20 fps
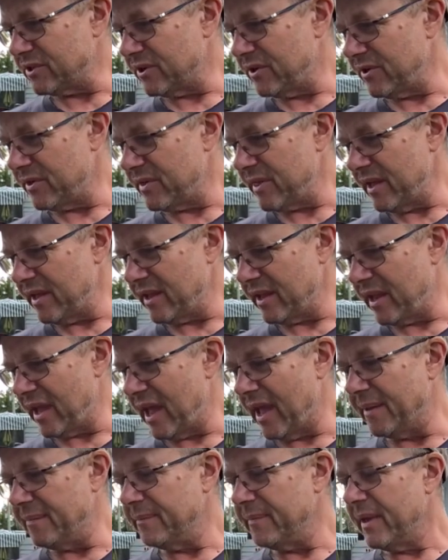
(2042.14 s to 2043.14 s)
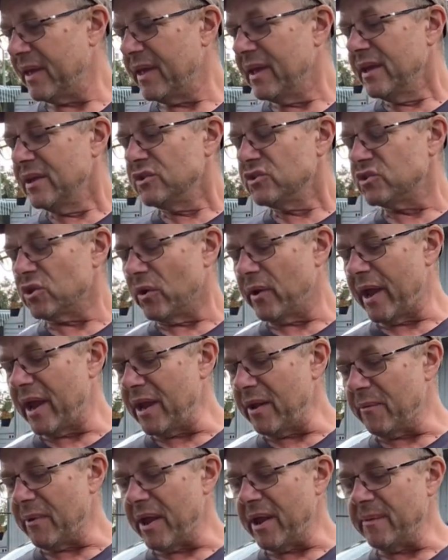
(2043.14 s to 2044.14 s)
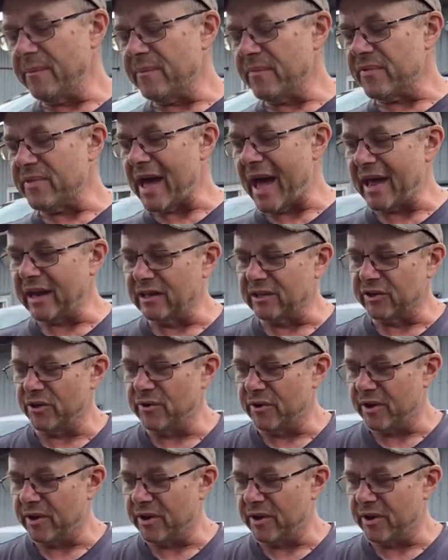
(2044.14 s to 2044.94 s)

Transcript: a good thing to get. So anyway, that'll do